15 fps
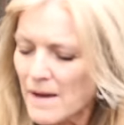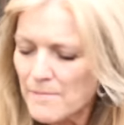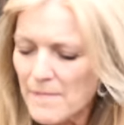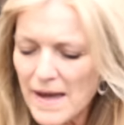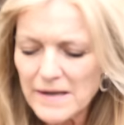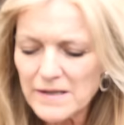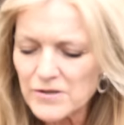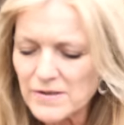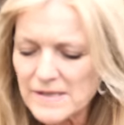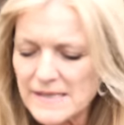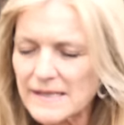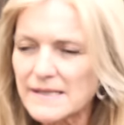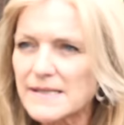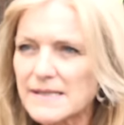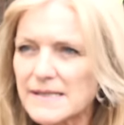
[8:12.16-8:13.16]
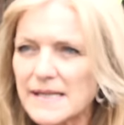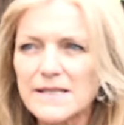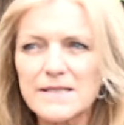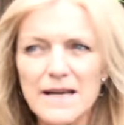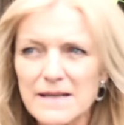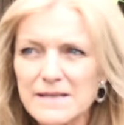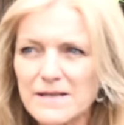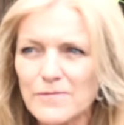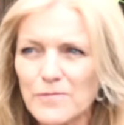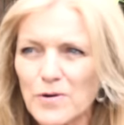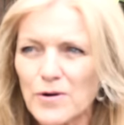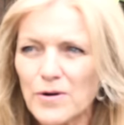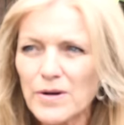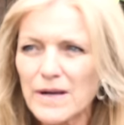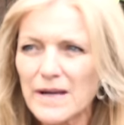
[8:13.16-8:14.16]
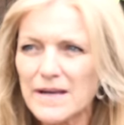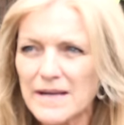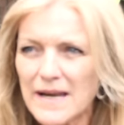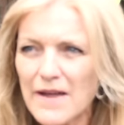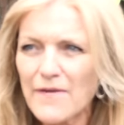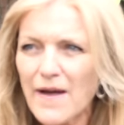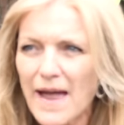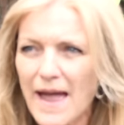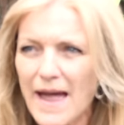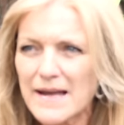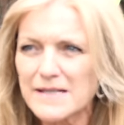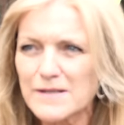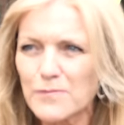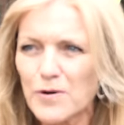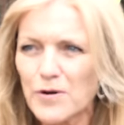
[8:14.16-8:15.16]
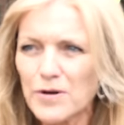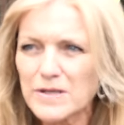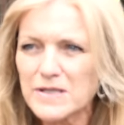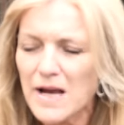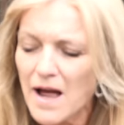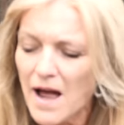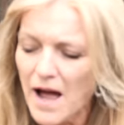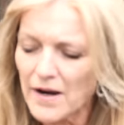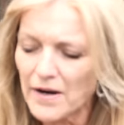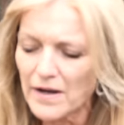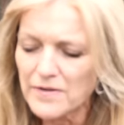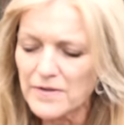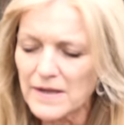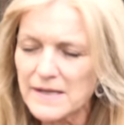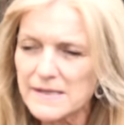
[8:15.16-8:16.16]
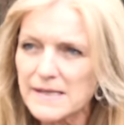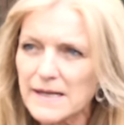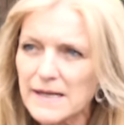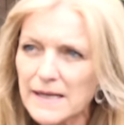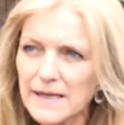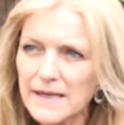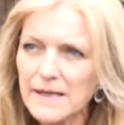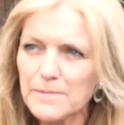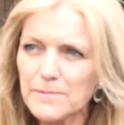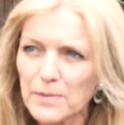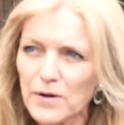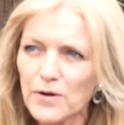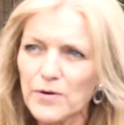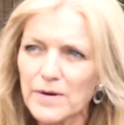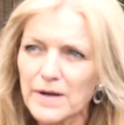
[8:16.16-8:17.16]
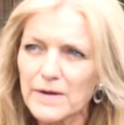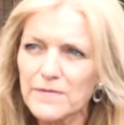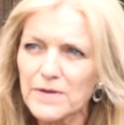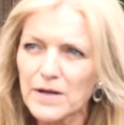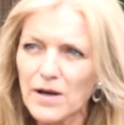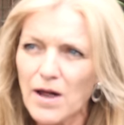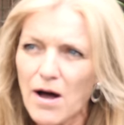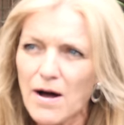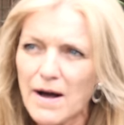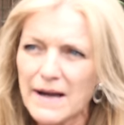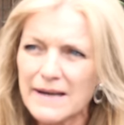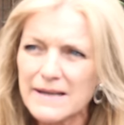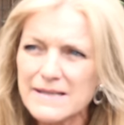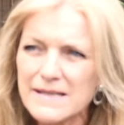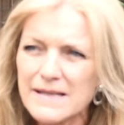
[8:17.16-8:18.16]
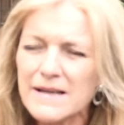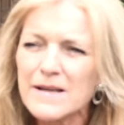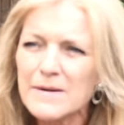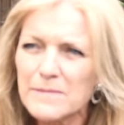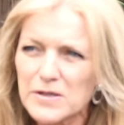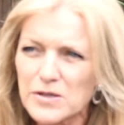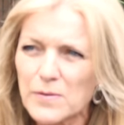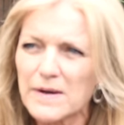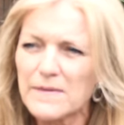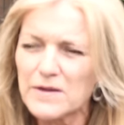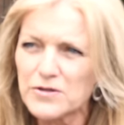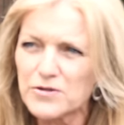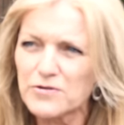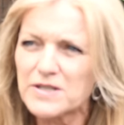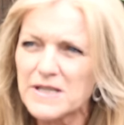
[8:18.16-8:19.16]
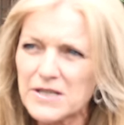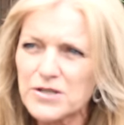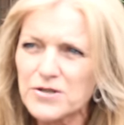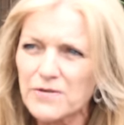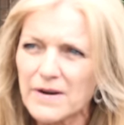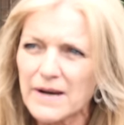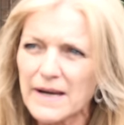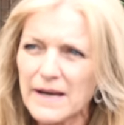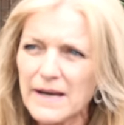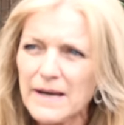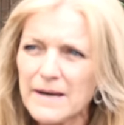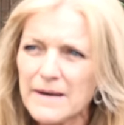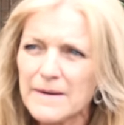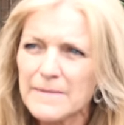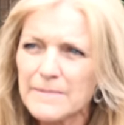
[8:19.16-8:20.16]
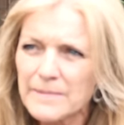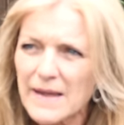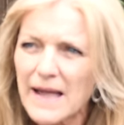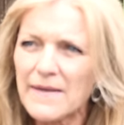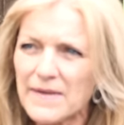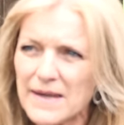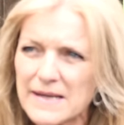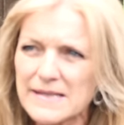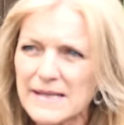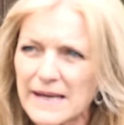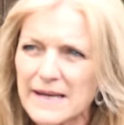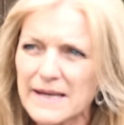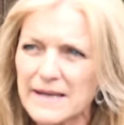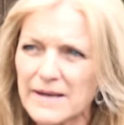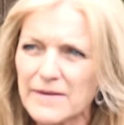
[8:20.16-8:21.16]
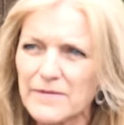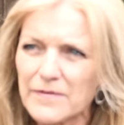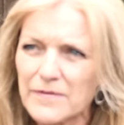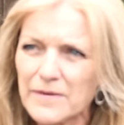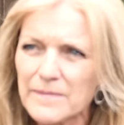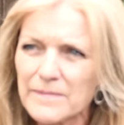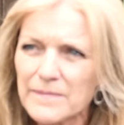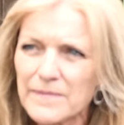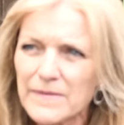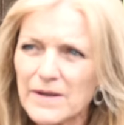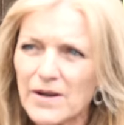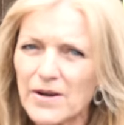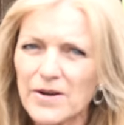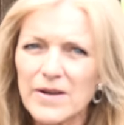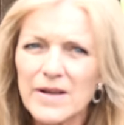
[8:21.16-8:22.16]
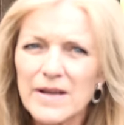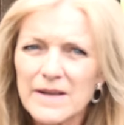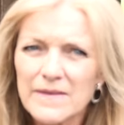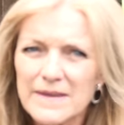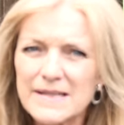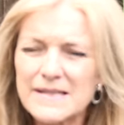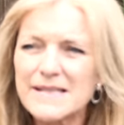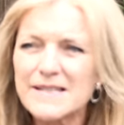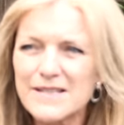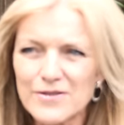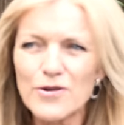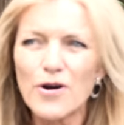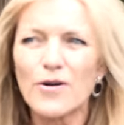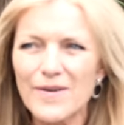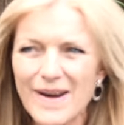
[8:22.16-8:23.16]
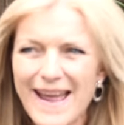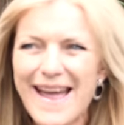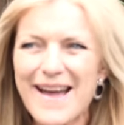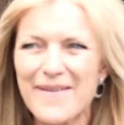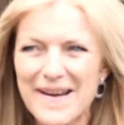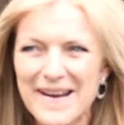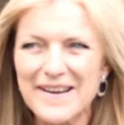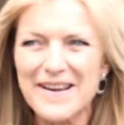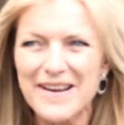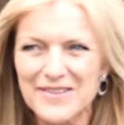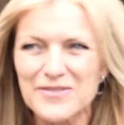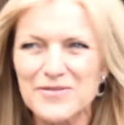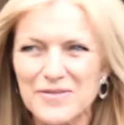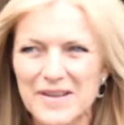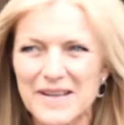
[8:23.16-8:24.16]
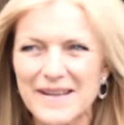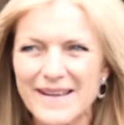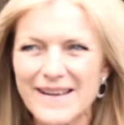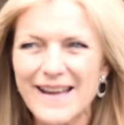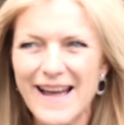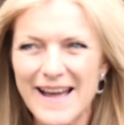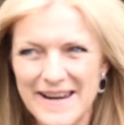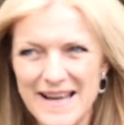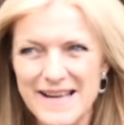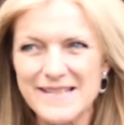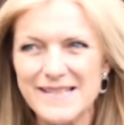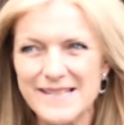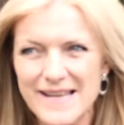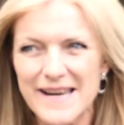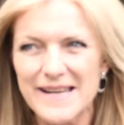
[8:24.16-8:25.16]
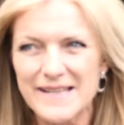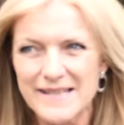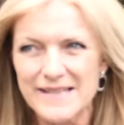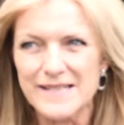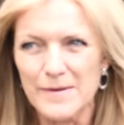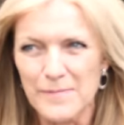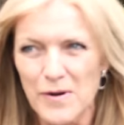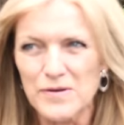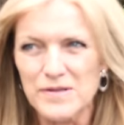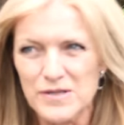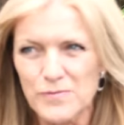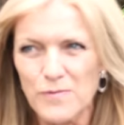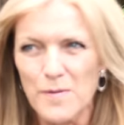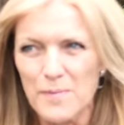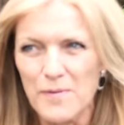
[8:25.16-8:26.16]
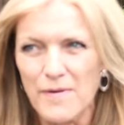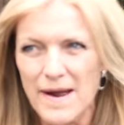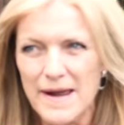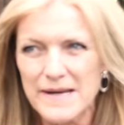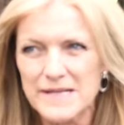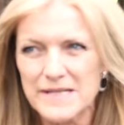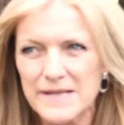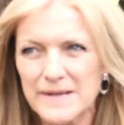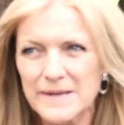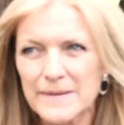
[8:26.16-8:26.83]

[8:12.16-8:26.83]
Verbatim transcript: Mandatory sentencing doesn't work, never has worked, and I think is a clear blurring of the lines between the judiciary and the executive. You know, this is not how our country and our state is supposed to operate.